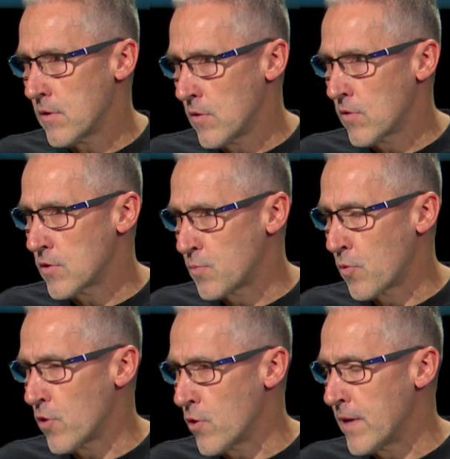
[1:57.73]
God has
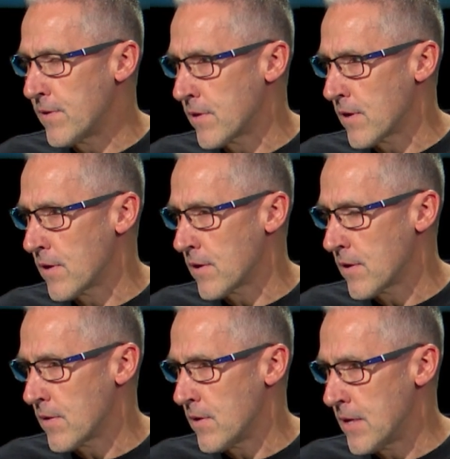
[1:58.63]
brought you into,
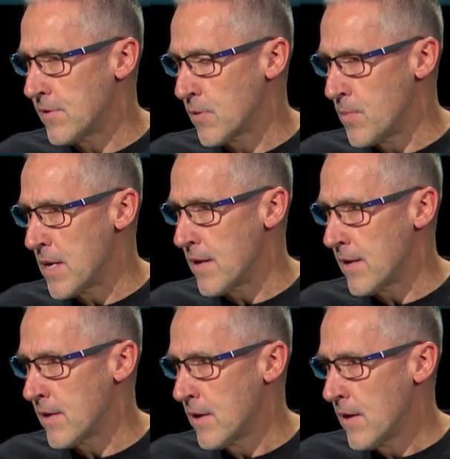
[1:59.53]
into
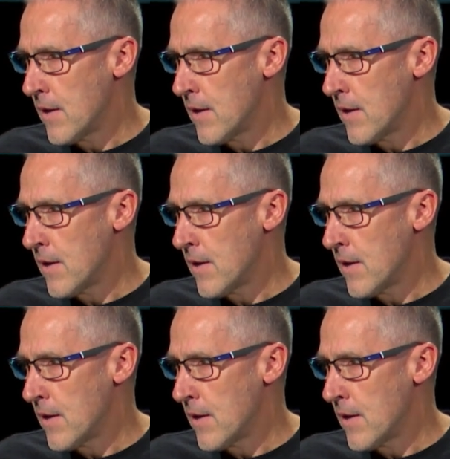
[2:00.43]
being.